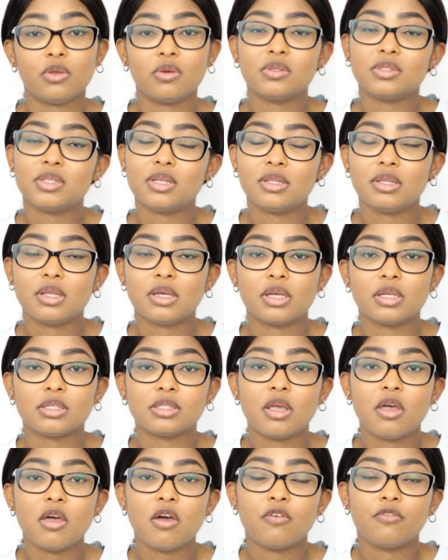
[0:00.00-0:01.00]
using
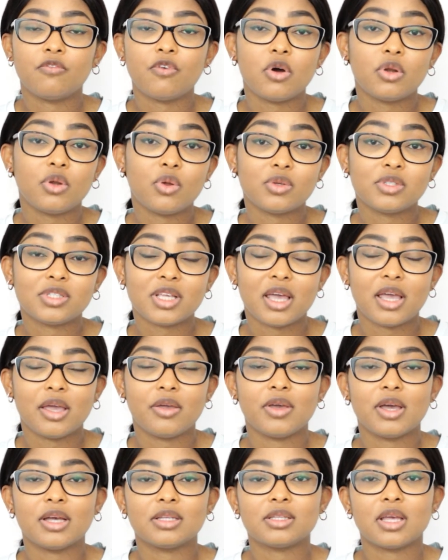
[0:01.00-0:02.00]
this for those
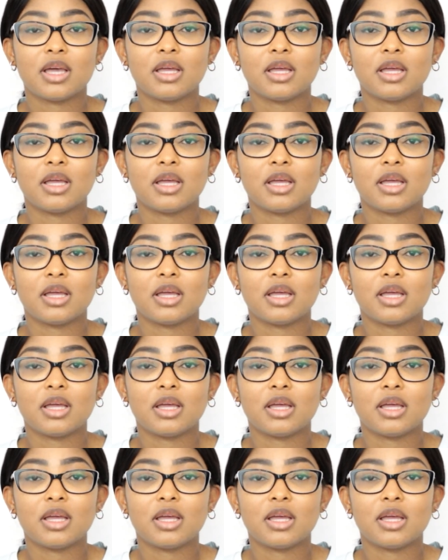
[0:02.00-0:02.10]
areas,